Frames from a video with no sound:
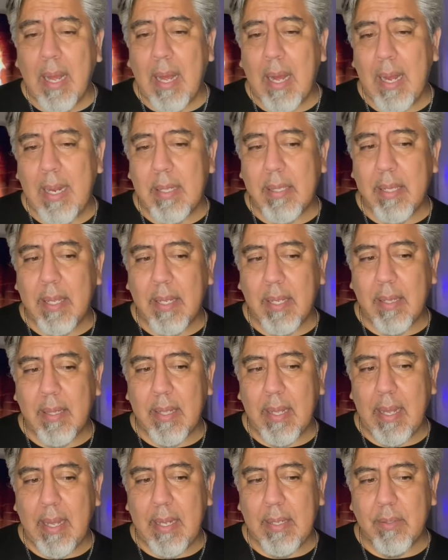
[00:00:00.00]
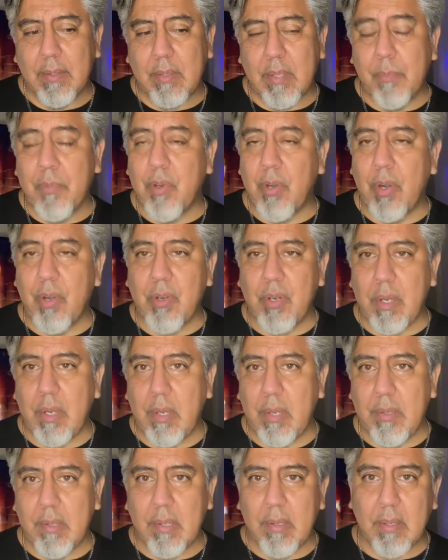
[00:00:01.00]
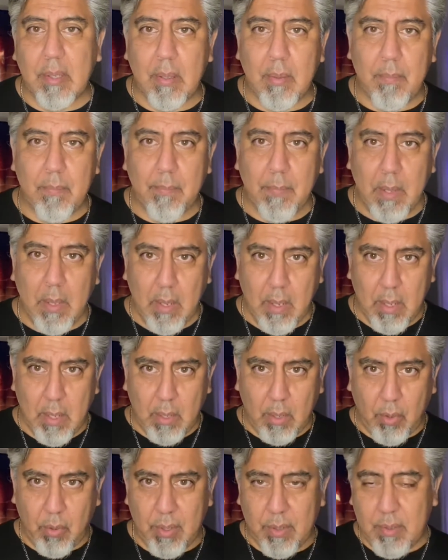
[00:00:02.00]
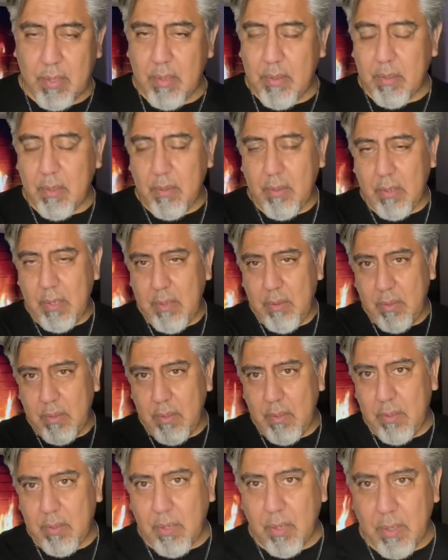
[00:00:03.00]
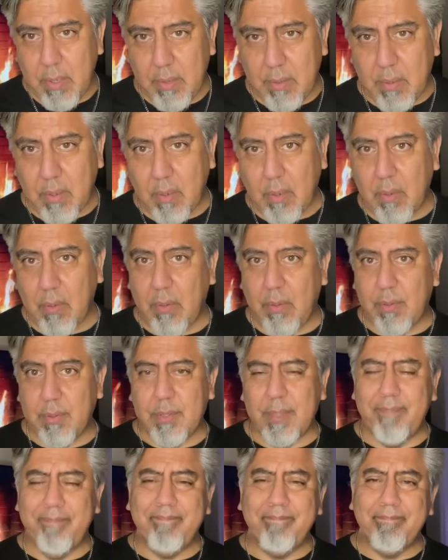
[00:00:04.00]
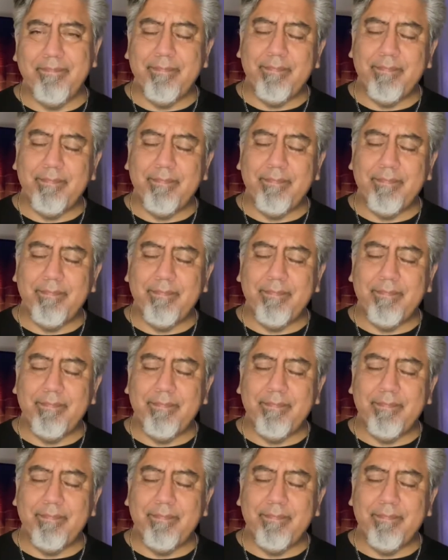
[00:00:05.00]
I think that some churches and some Christians in certain circles, and